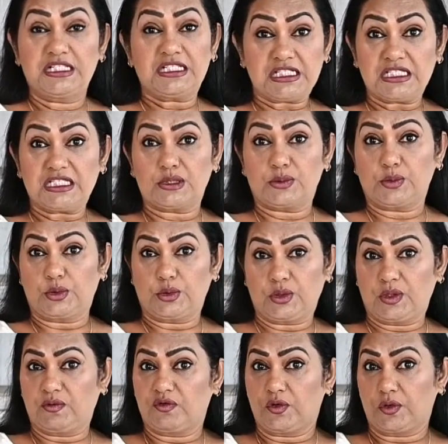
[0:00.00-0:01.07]
teaspoon
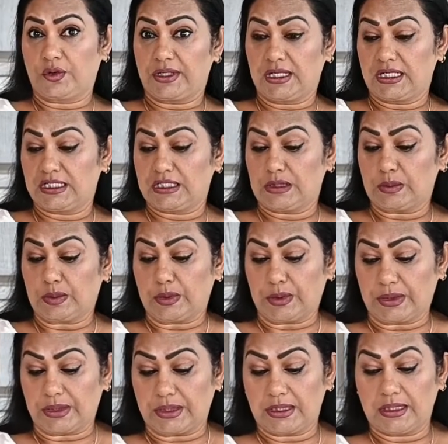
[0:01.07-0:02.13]
of coriander
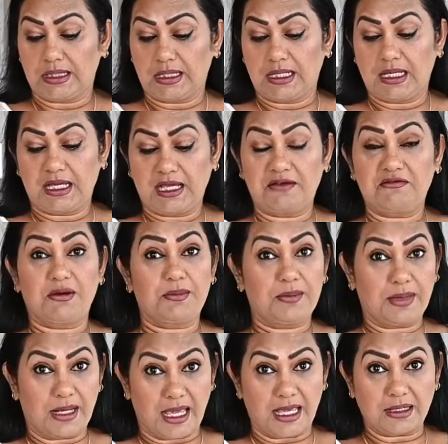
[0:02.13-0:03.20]
powder. I have a
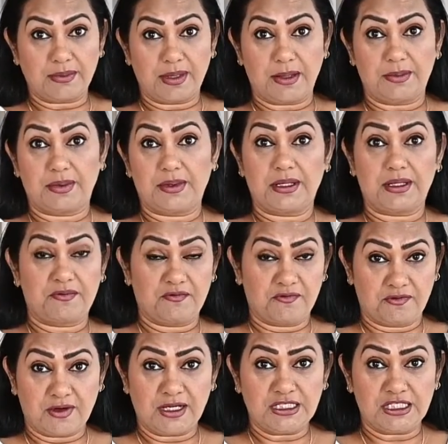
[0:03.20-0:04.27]
black pepper,
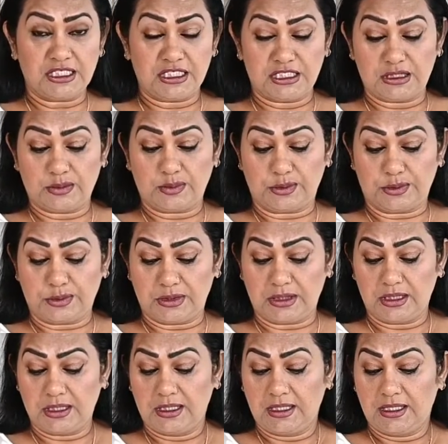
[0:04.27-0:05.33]
1 teaspoon.
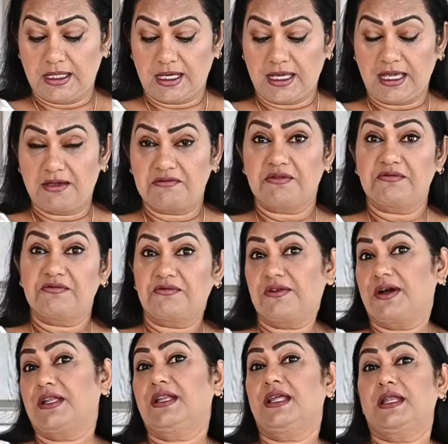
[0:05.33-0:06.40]
I have a
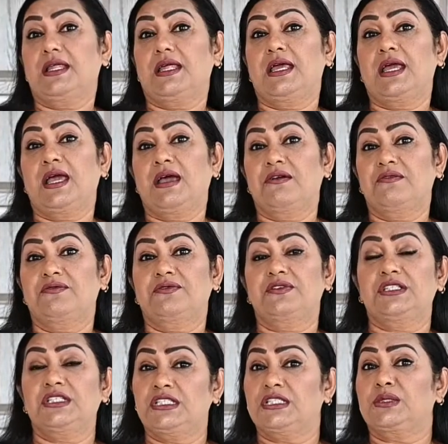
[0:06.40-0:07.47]

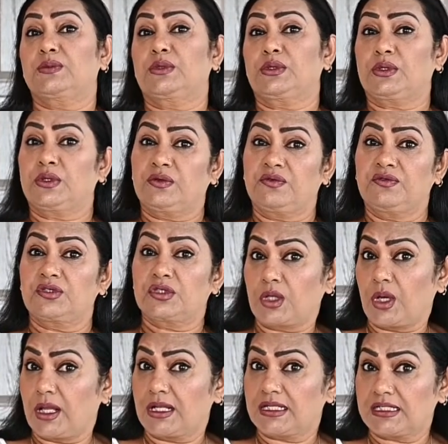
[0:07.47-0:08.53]
1.5 teaspoon of
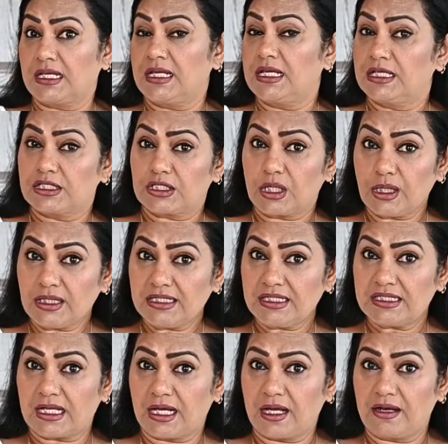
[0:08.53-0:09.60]
salt. Salt
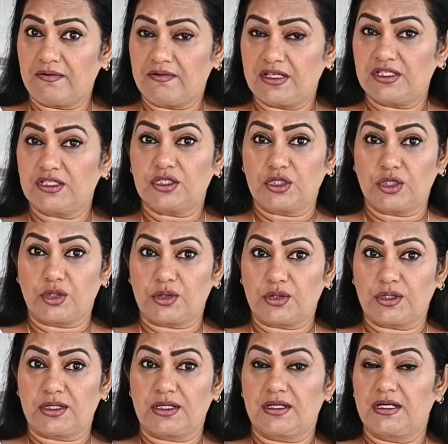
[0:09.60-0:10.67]
is always
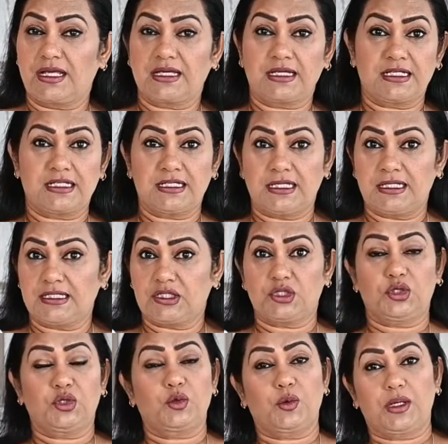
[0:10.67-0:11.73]
your like a taste.
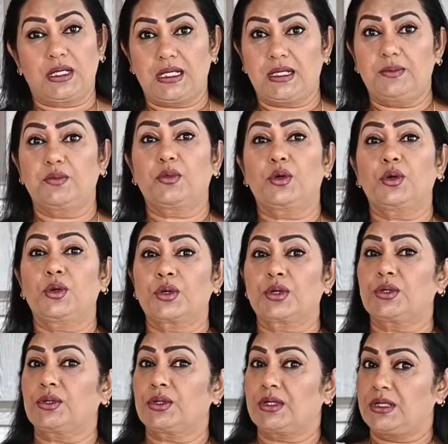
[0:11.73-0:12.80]
You want more
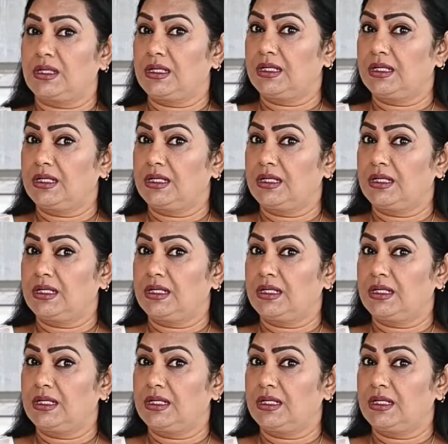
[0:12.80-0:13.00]
or